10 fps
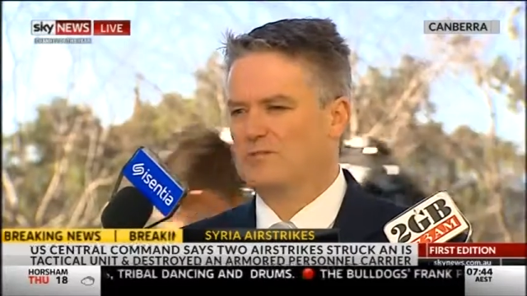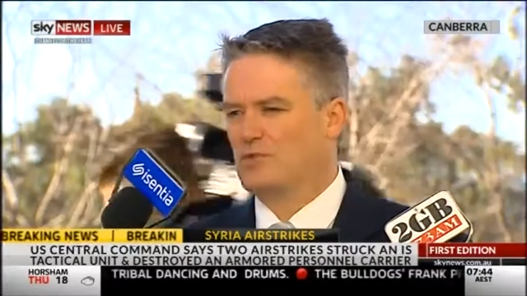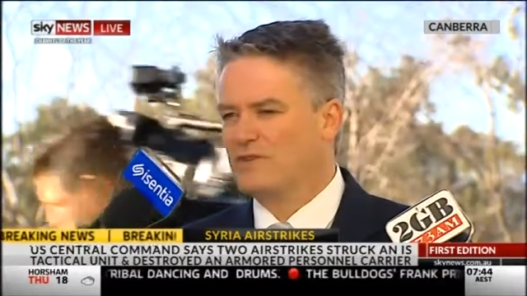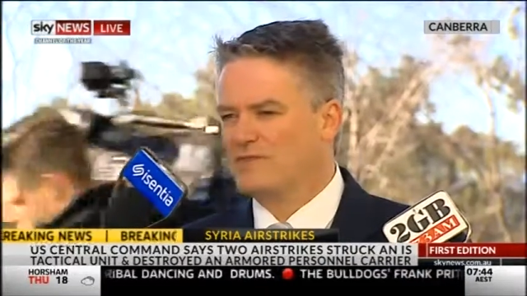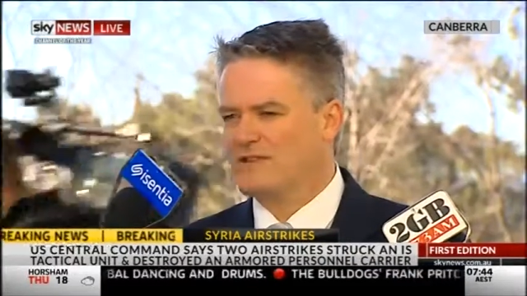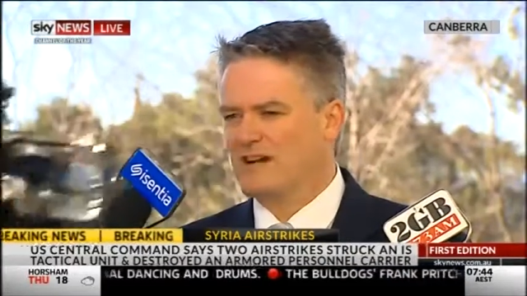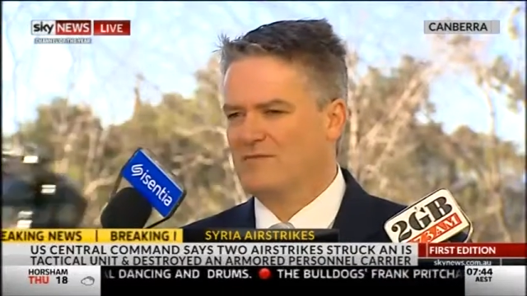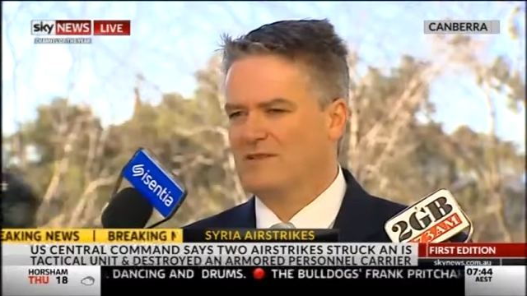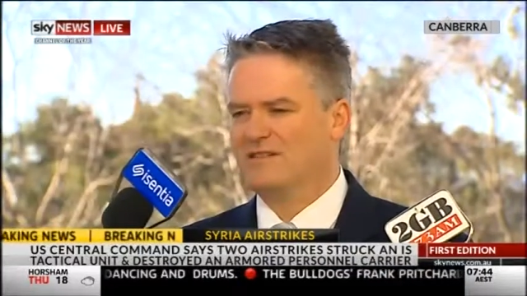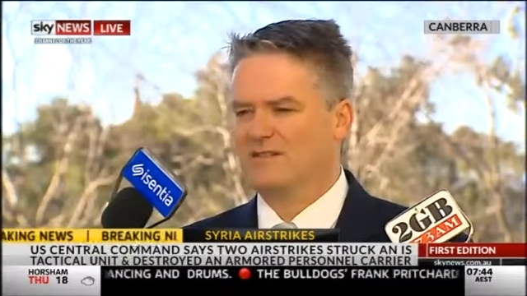The previous
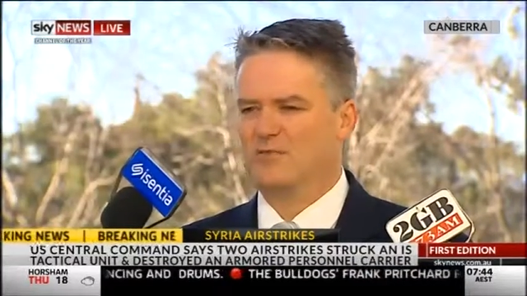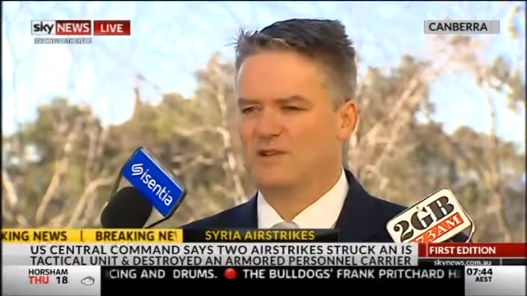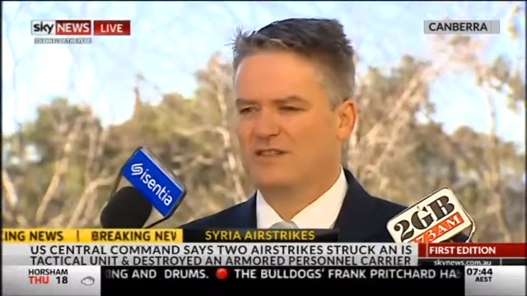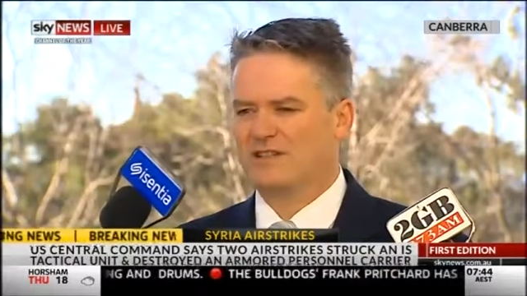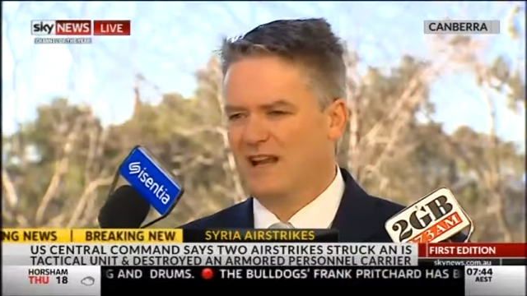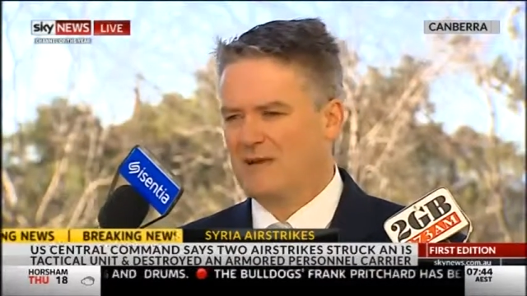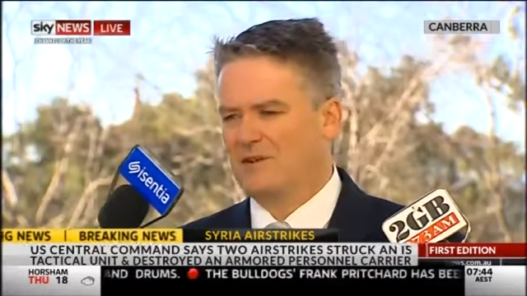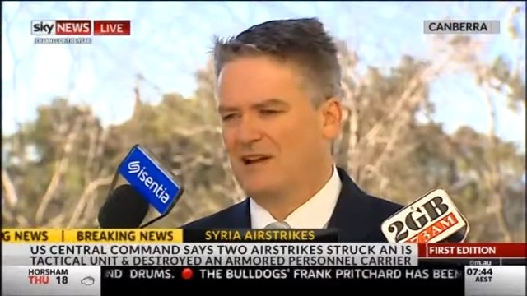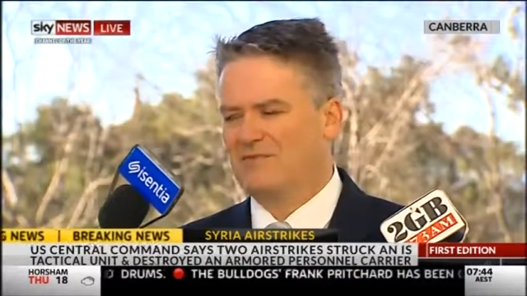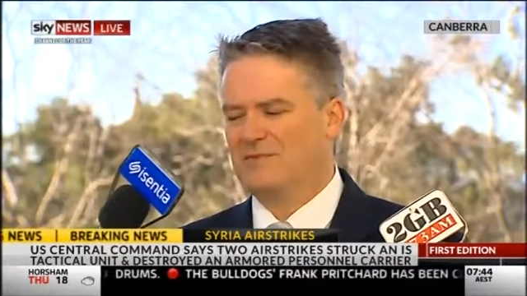government, the previous
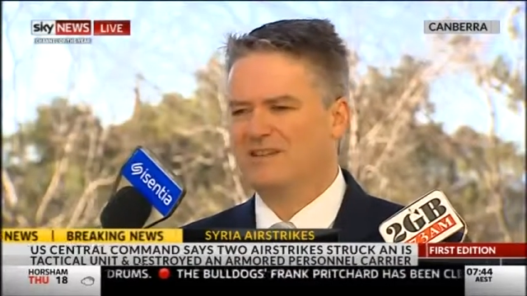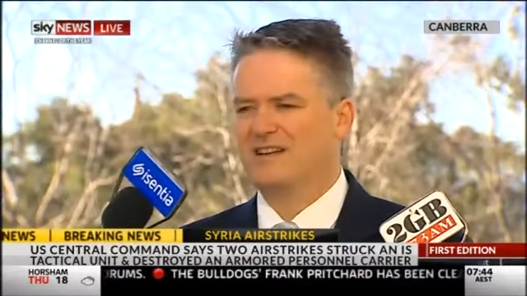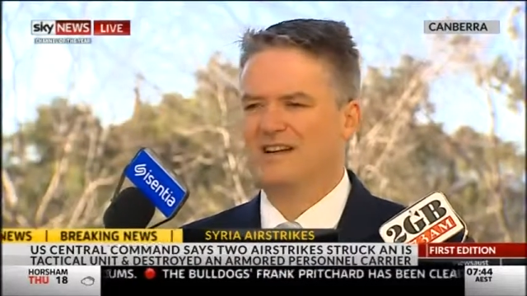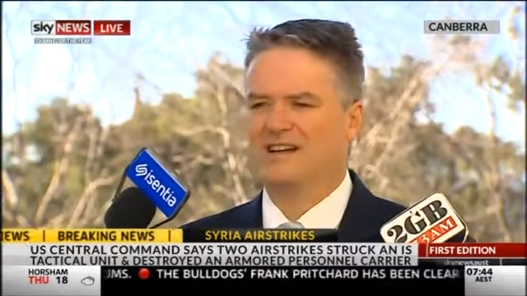Labor government,